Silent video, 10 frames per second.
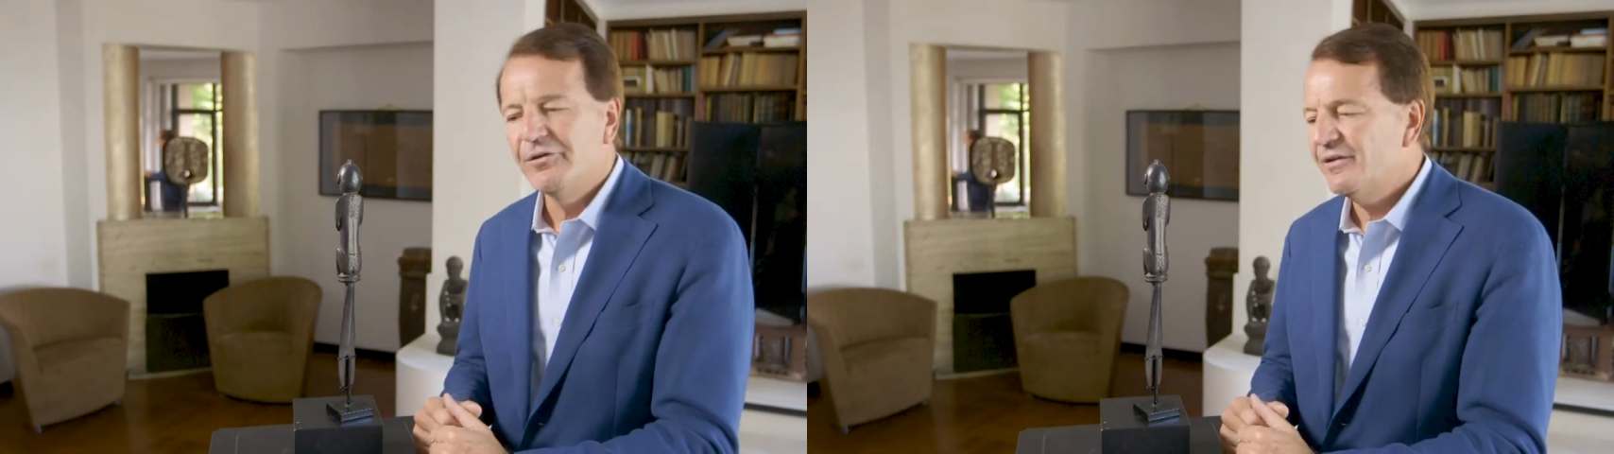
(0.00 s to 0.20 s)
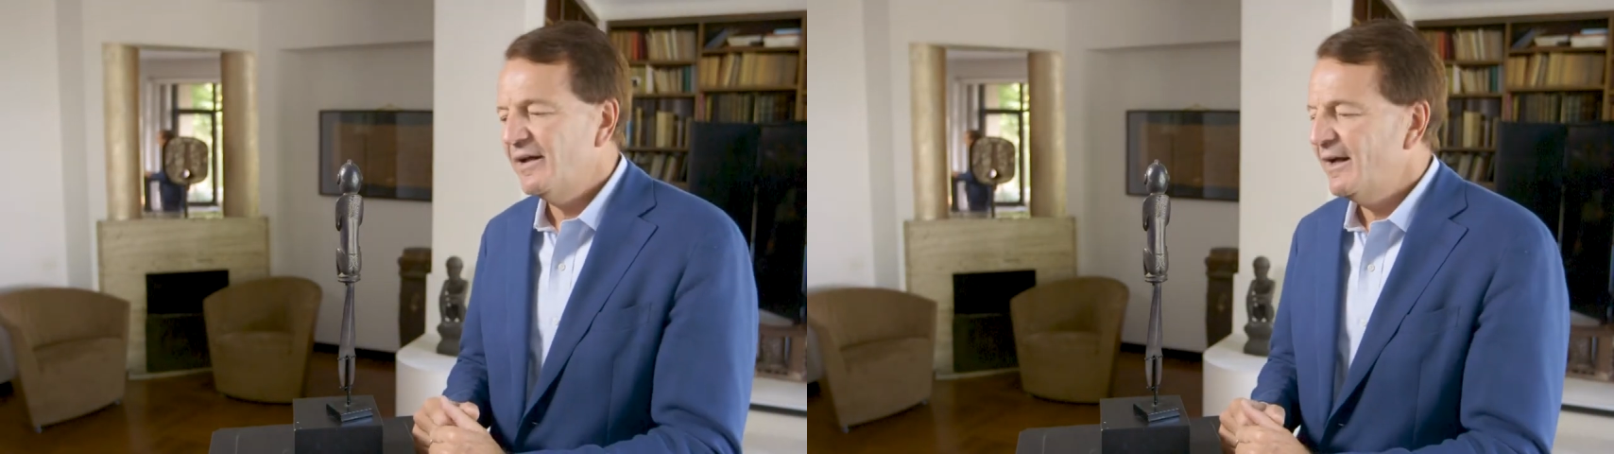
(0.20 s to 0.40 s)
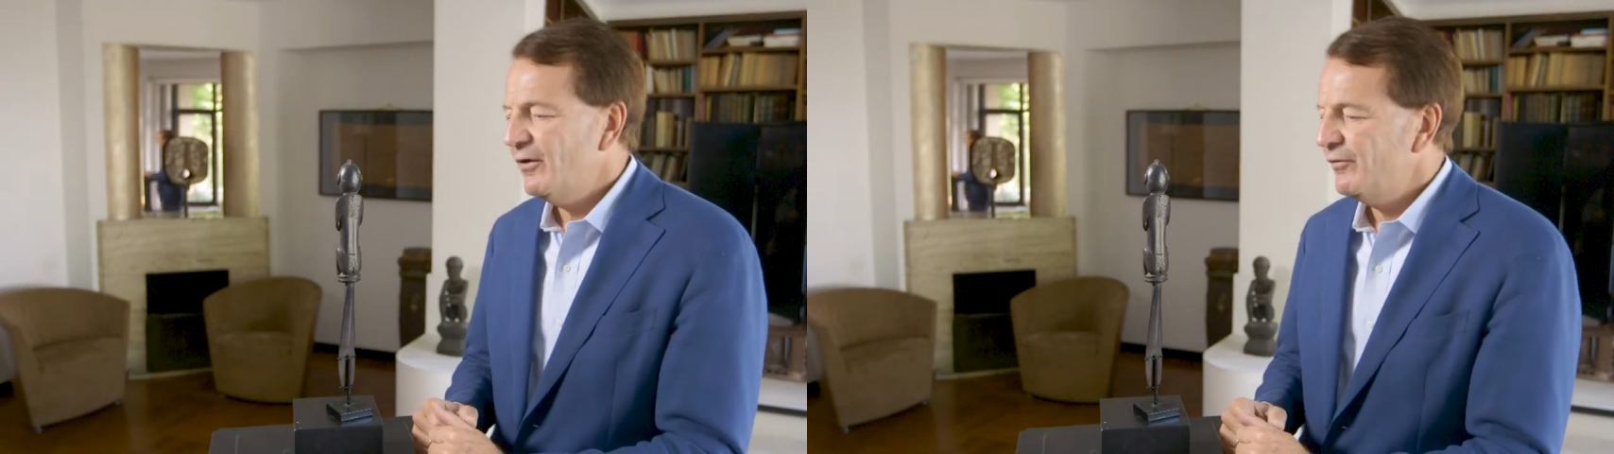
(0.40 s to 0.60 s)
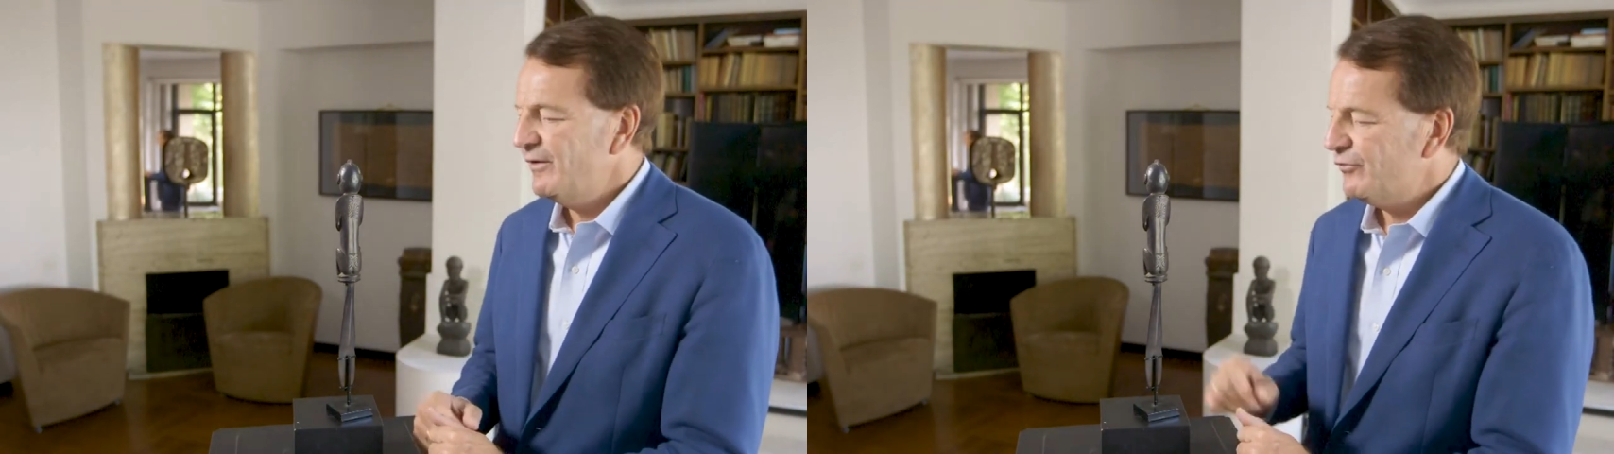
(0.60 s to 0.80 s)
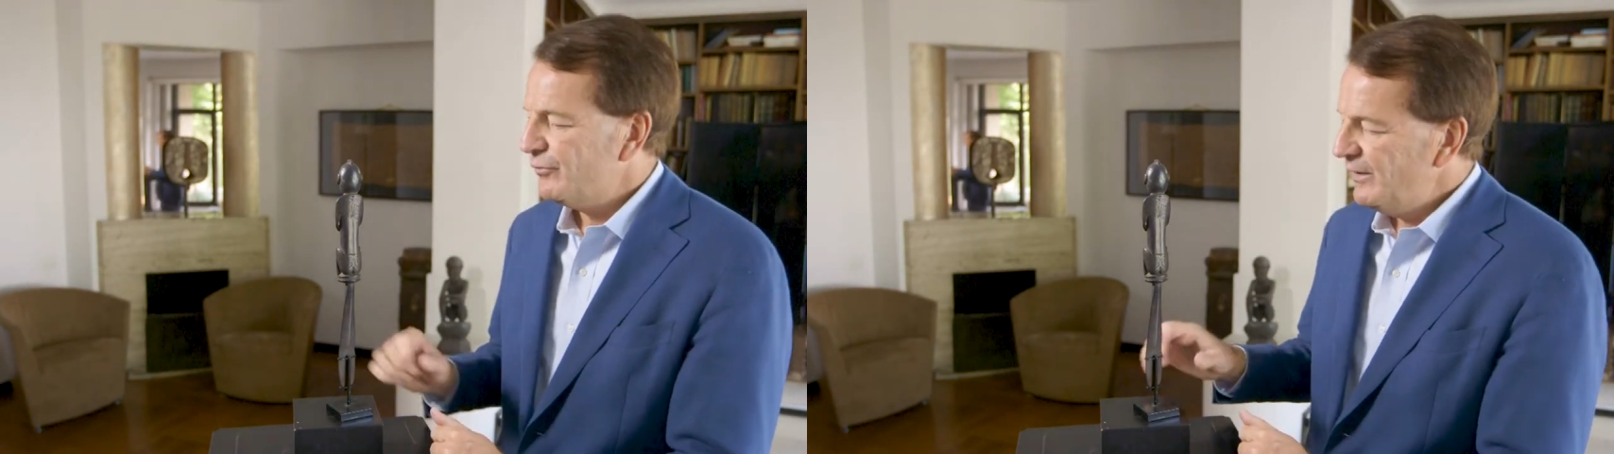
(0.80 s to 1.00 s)
style of
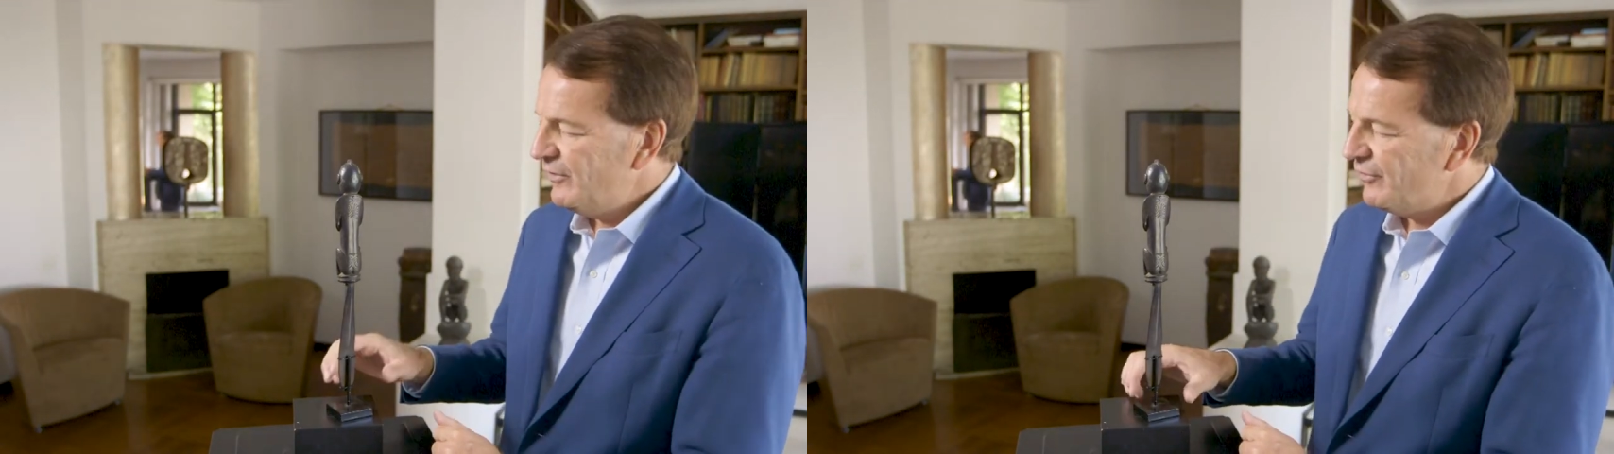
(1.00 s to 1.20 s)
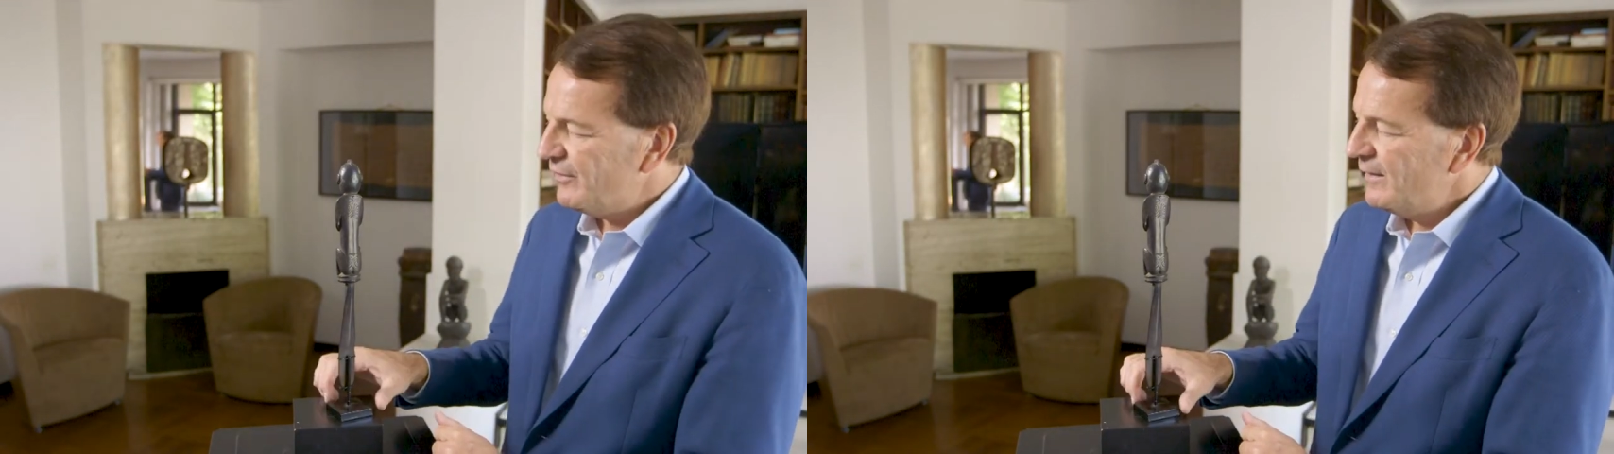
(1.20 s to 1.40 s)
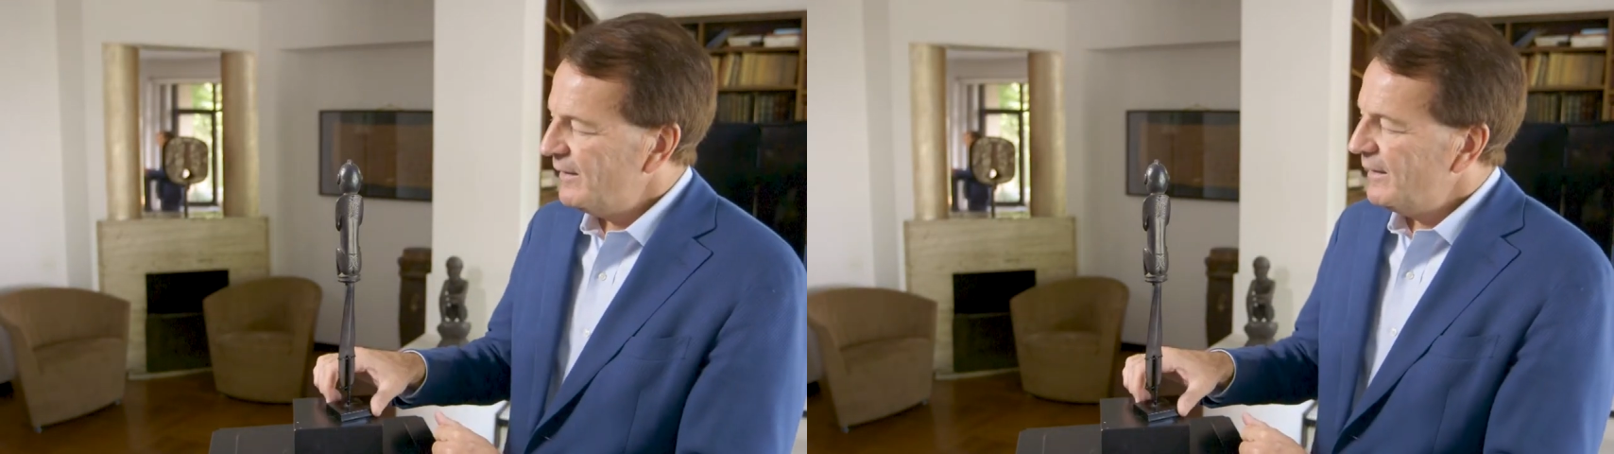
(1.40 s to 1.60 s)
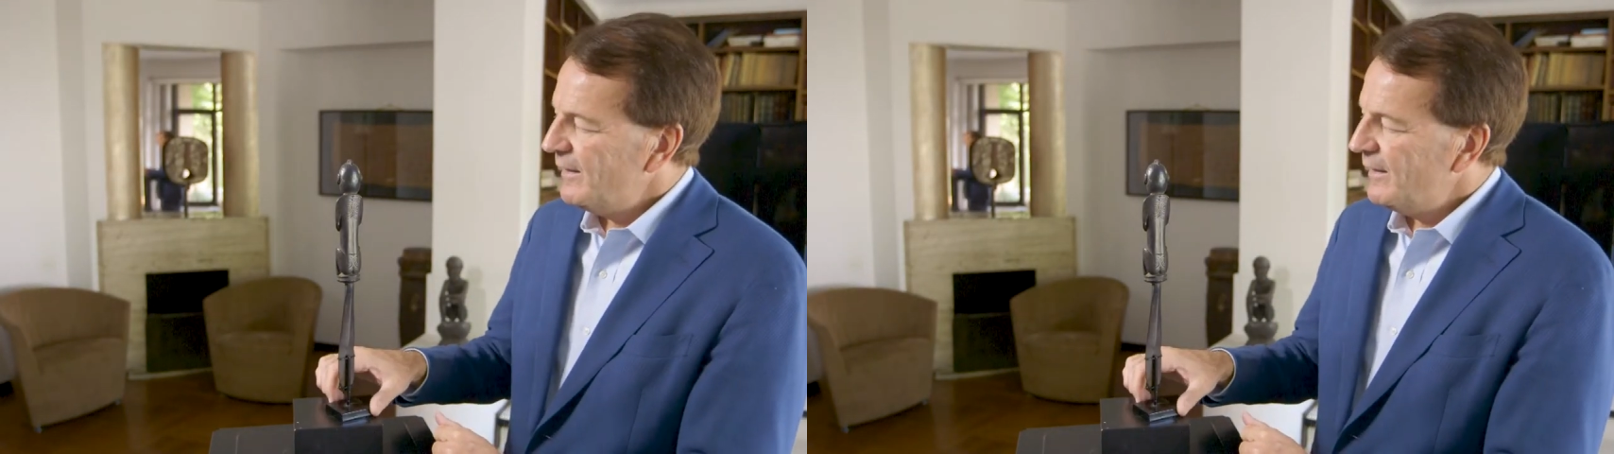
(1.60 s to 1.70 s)
this region.